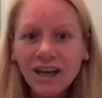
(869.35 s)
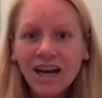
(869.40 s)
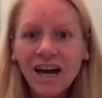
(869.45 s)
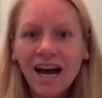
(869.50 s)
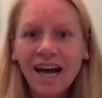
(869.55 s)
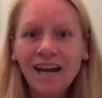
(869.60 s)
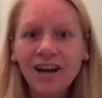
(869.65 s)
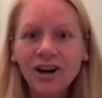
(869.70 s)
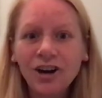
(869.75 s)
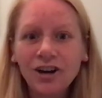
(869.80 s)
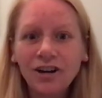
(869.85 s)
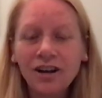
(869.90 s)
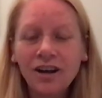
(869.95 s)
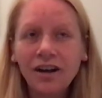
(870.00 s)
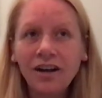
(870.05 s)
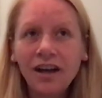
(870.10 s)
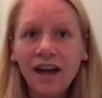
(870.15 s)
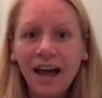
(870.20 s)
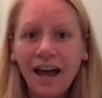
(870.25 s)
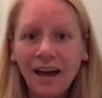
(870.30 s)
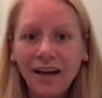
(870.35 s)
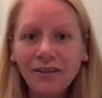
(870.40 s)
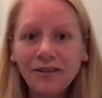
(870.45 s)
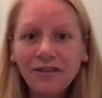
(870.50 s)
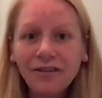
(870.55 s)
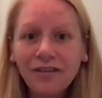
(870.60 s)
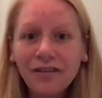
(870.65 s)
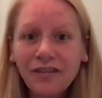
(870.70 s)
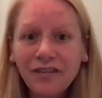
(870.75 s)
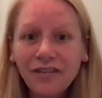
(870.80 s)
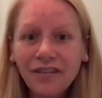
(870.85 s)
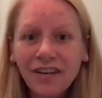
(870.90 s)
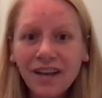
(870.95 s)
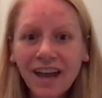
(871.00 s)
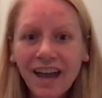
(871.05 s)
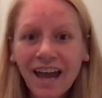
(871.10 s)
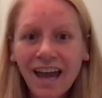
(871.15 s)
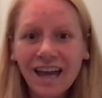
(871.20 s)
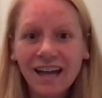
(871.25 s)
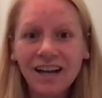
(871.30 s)
I heard a F
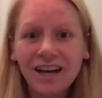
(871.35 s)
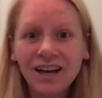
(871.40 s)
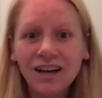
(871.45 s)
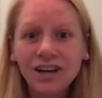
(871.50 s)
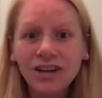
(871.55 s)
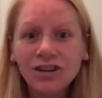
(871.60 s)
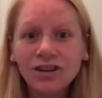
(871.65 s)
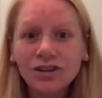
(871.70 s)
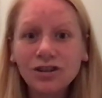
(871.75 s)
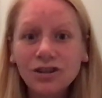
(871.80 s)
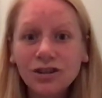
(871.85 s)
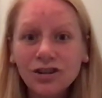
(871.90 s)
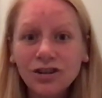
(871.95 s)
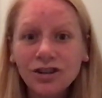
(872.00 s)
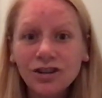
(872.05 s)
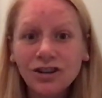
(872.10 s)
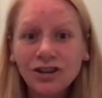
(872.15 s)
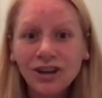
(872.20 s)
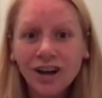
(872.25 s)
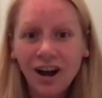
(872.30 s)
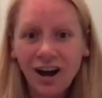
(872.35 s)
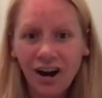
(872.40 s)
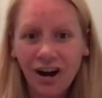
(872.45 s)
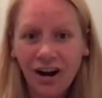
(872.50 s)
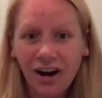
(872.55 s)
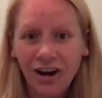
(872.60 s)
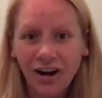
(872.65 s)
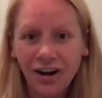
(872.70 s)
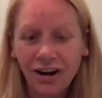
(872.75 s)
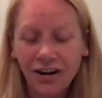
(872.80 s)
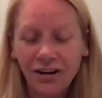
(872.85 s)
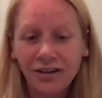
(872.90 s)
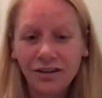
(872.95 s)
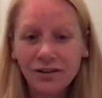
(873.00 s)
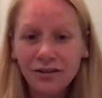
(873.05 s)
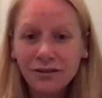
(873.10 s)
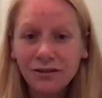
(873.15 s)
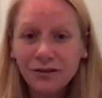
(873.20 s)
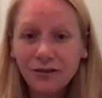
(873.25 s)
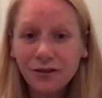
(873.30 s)
and a R,
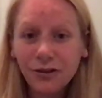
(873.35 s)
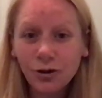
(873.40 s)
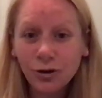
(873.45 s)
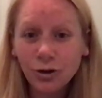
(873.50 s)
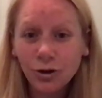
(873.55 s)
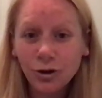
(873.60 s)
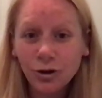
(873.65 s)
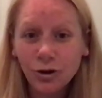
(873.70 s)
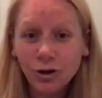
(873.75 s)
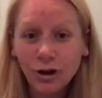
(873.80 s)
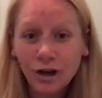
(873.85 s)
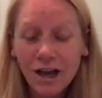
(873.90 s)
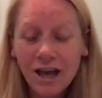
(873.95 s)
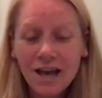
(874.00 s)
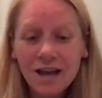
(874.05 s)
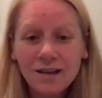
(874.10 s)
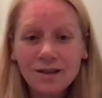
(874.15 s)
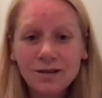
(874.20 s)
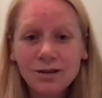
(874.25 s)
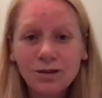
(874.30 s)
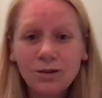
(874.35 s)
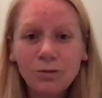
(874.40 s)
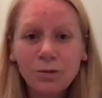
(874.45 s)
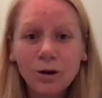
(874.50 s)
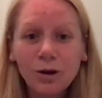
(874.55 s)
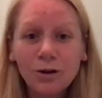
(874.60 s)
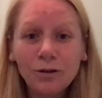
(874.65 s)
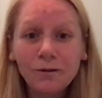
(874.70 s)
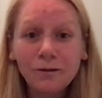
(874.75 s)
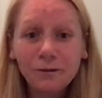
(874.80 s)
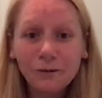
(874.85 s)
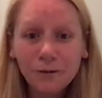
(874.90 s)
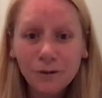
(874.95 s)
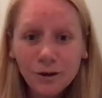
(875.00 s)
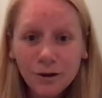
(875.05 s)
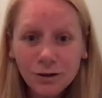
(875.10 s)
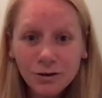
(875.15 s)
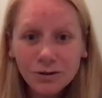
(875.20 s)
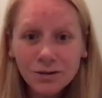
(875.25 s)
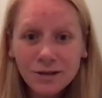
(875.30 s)
fur. So the word
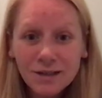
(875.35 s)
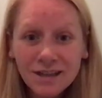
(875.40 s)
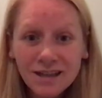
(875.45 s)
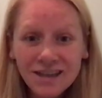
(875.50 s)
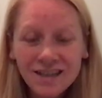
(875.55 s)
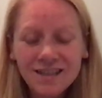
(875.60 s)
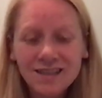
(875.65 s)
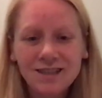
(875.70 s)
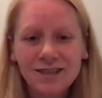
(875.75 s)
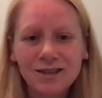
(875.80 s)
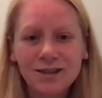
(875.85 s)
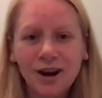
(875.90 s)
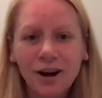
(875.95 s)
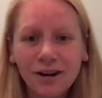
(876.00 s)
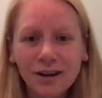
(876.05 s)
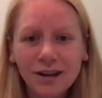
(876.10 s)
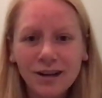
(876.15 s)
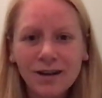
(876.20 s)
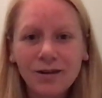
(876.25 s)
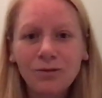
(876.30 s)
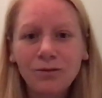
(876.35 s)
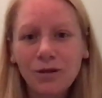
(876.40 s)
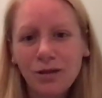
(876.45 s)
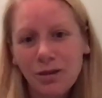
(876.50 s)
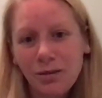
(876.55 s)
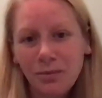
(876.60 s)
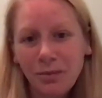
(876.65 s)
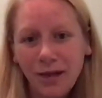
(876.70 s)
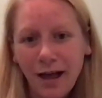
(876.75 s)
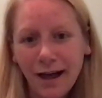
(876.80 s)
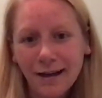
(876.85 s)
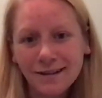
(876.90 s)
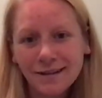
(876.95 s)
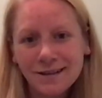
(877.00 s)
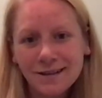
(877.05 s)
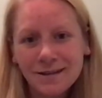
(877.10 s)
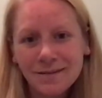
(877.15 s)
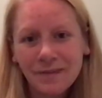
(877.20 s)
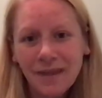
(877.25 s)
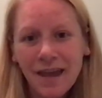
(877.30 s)
fruit started with a blend.
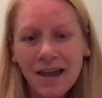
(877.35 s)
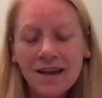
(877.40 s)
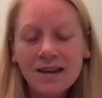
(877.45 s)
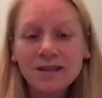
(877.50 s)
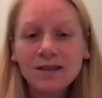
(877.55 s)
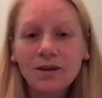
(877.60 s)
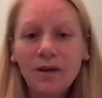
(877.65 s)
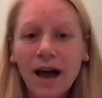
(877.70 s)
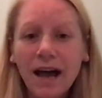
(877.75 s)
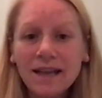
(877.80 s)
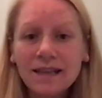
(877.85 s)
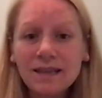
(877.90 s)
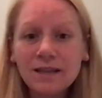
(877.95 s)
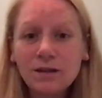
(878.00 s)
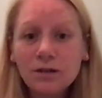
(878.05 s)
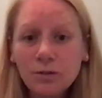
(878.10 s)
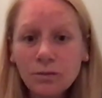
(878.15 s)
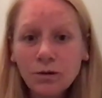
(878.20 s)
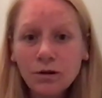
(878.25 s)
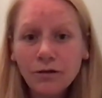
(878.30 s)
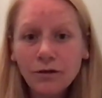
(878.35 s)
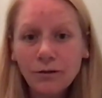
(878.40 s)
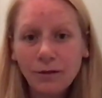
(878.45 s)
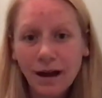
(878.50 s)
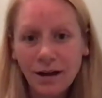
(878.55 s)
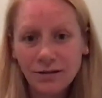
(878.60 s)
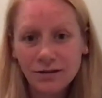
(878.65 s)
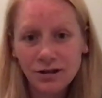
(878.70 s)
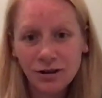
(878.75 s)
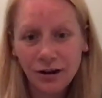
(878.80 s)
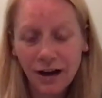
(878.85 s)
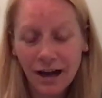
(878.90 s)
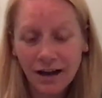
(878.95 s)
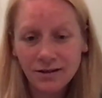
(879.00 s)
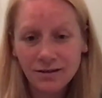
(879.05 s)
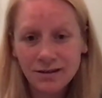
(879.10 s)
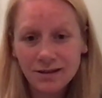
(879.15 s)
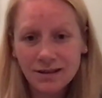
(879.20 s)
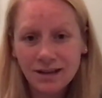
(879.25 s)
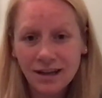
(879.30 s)
So as you move around your
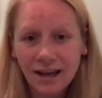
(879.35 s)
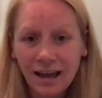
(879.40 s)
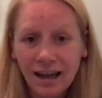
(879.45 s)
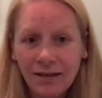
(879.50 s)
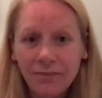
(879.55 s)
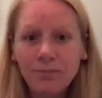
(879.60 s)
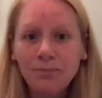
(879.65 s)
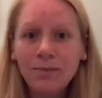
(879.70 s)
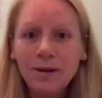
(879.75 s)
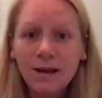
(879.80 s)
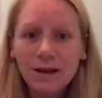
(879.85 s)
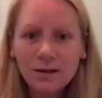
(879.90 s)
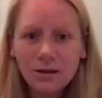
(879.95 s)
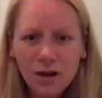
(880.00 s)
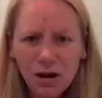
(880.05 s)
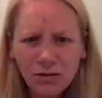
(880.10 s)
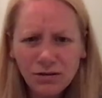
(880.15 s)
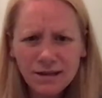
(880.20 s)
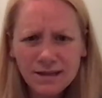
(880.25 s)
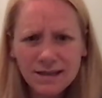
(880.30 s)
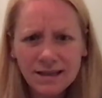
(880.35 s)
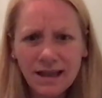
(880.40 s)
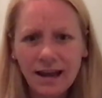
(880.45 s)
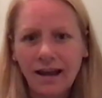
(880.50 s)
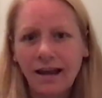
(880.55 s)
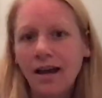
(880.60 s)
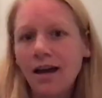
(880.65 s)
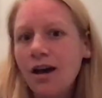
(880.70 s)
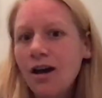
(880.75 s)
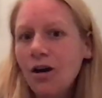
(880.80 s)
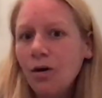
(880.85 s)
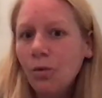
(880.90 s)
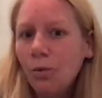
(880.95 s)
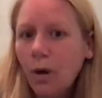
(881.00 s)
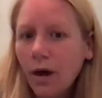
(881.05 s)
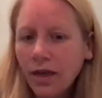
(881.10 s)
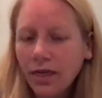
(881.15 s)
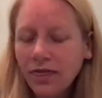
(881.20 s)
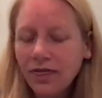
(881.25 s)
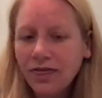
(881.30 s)
house today, be noticing
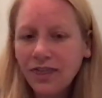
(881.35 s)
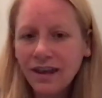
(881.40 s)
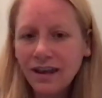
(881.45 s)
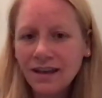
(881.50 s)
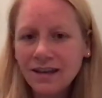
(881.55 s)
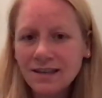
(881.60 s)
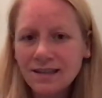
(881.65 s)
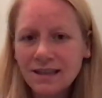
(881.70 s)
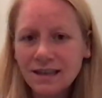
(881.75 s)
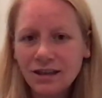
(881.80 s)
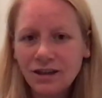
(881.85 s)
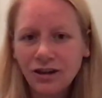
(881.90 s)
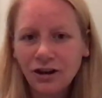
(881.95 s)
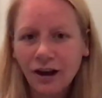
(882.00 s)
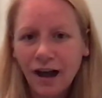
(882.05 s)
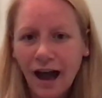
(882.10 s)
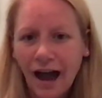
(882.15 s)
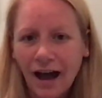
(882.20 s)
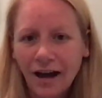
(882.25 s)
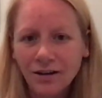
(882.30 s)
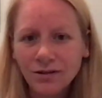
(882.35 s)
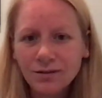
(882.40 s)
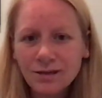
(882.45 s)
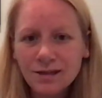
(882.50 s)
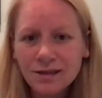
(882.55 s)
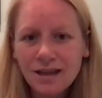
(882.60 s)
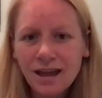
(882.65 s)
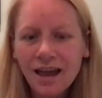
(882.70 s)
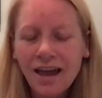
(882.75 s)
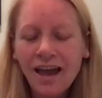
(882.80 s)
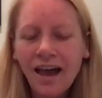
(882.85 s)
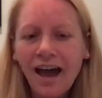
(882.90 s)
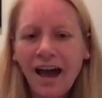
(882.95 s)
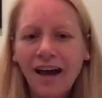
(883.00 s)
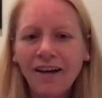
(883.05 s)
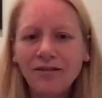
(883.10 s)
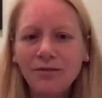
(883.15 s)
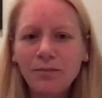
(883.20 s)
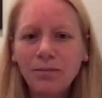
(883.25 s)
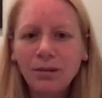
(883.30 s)
what things in your house
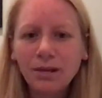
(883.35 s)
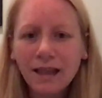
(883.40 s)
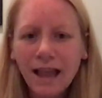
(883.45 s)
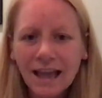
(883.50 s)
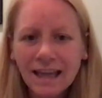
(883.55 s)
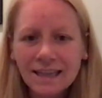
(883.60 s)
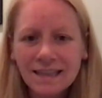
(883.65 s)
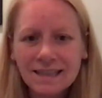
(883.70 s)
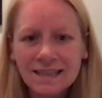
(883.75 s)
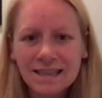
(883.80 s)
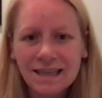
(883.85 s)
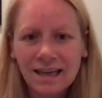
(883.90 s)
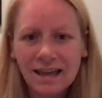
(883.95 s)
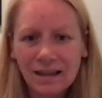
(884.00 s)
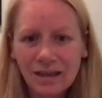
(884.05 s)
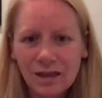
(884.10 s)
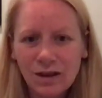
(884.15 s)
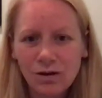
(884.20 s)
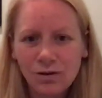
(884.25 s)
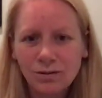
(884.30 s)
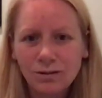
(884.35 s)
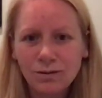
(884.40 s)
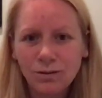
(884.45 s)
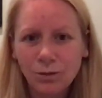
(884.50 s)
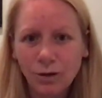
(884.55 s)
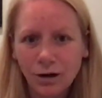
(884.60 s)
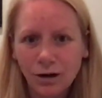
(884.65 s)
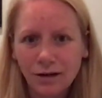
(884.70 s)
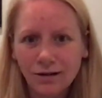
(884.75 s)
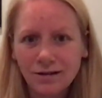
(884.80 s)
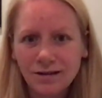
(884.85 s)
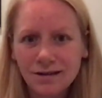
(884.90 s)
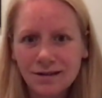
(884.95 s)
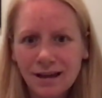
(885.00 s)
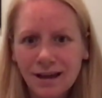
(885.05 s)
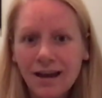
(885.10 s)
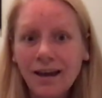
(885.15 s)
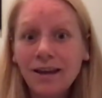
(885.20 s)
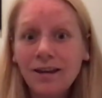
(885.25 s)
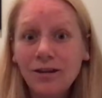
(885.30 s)
have blends in those words.
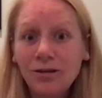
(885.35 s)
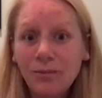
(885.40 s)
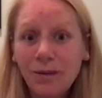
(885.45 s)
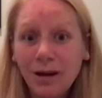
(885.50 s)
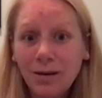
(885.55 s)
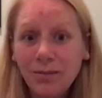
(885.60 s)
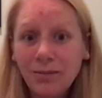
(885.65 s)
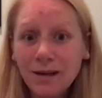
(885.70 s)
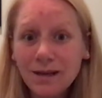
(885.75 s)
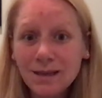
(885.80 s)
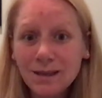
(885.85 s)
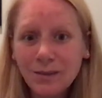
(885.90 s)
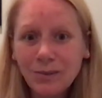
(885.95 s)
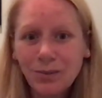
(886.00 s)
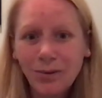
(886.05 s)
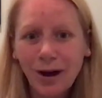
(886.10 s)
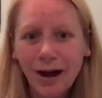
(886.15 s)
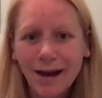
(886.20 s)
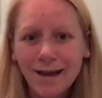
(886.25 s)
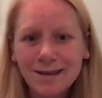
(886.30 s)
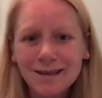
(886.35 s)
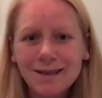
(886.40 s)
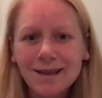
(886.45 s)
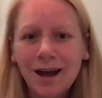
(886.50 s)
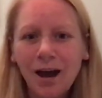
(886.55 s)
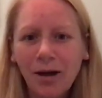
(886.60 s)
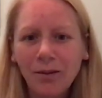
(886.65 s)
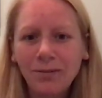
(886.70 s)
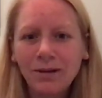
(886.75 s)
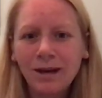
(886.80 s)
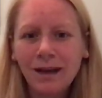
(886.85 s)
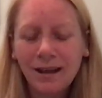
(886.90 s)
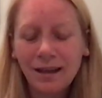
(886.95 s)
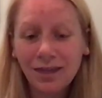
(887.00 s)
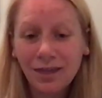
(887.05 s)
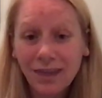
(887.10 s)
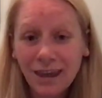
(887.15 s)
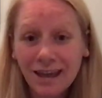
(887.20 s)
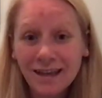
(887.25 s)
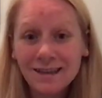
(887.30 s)
You might be surprised how many
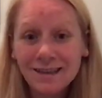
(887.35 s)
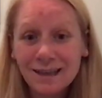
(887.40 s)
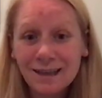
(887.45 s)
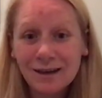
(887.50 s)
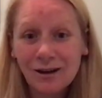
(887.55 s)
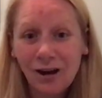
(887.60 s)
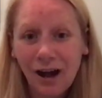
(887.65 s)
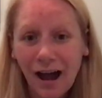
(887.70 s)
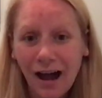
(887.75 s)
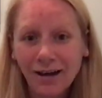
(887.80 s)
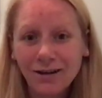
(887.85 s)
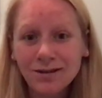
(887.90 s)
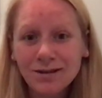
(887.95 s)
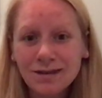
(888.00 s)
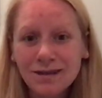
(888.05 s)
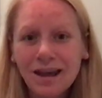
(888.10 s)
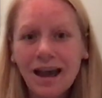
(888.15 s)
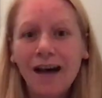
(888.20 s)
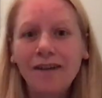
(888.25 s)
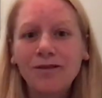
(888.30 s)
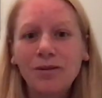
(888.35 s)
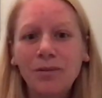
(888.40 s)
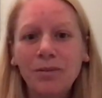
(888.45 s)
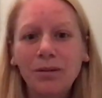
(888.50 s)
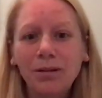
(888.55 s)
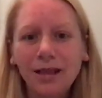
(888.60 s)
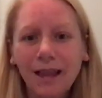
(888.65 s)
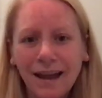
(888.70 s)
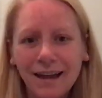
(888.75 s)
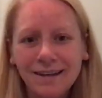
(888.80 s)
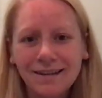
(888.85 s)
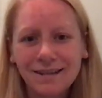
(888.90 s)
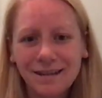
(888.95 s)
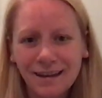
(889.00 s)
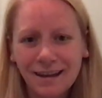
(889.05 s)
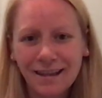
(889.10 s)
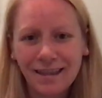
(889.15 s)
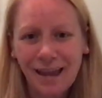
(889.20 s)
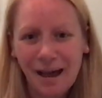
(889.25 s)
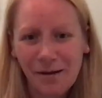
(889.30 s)
things in your house have a blend
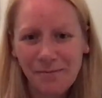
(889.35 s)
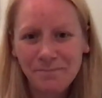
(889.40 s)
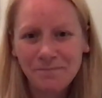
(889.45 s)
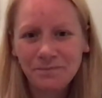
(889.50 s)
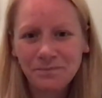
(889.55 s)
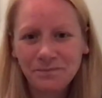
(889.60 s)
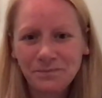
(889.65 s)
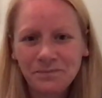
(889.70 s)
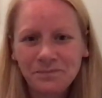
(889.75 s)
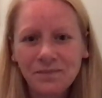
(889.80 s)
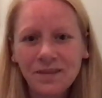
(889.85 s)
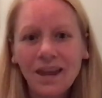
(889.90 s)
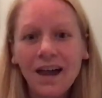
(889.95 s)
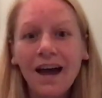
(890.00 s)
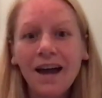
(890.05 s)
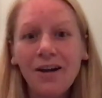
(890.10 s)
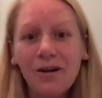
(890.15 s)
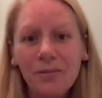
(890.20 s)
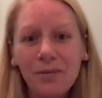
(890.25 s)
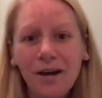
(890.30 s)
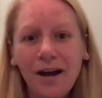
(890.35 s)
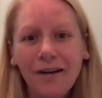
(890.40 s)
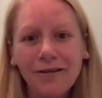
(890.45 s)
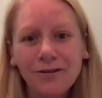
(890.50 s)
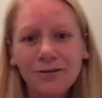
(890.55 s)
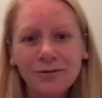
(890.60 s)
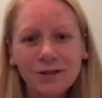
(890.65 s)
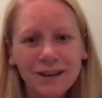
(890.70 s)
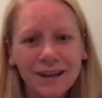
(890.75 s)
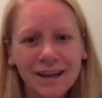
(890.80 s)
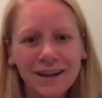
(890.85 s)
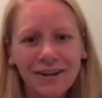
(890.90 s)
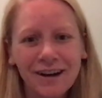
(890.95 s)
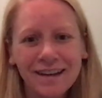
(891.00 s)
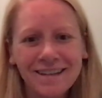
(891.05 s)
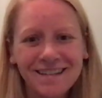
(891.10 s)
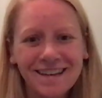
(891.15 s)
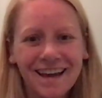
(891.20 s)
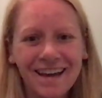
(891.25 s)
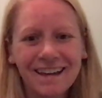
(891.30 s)
in them. I hope you have a really great
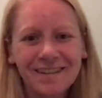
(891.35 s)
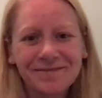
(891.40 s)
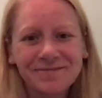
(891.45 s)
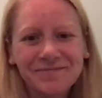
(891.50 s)
day.